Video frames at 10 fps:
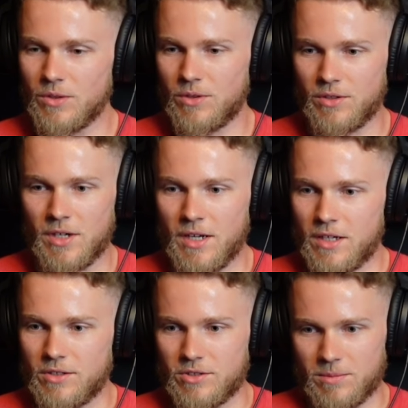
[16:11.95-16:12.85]
or
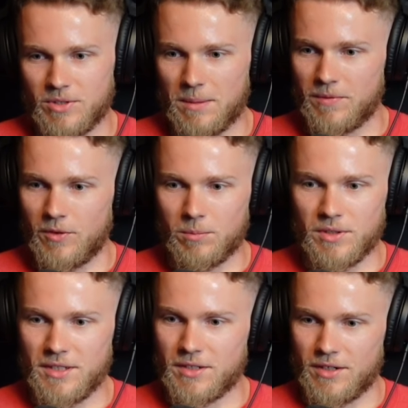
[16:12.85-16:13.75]
just some type of
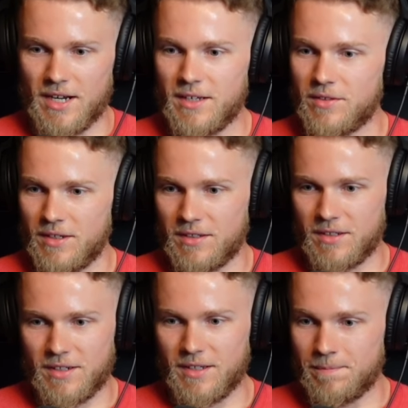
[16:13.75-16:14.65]
oblique or anything in
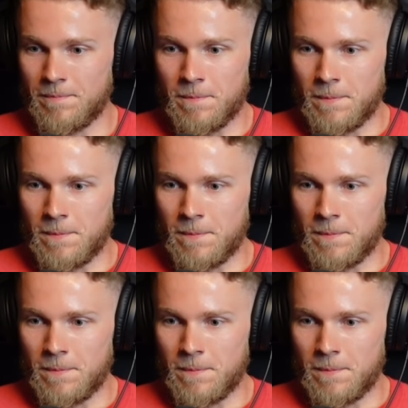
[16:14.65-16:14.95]
there that